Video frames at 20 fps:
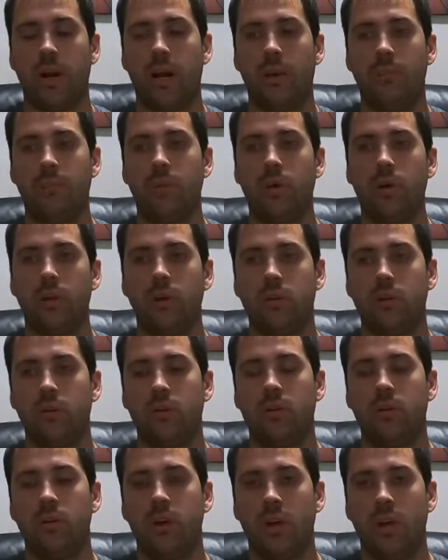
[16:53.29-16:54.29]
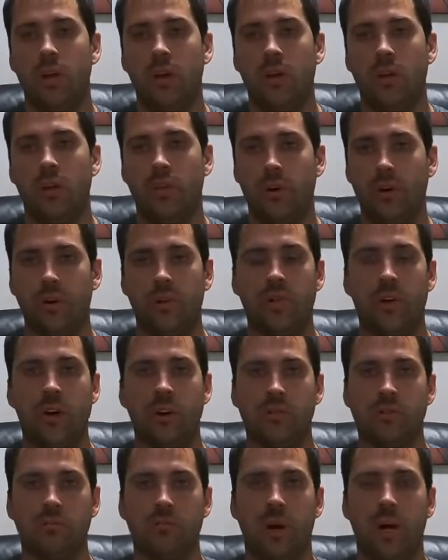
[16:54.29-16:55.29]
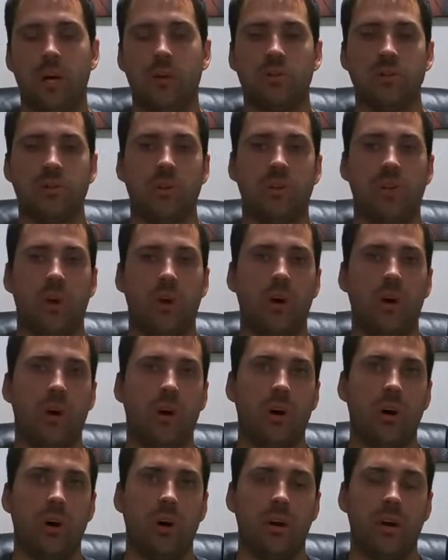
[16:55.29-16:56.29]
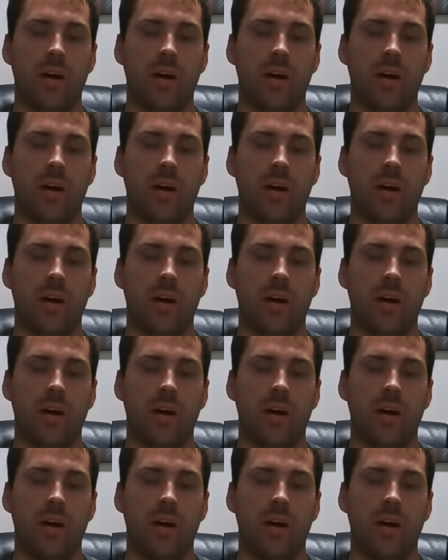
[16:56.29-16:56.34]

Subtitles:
I put 30,000 miles on the car.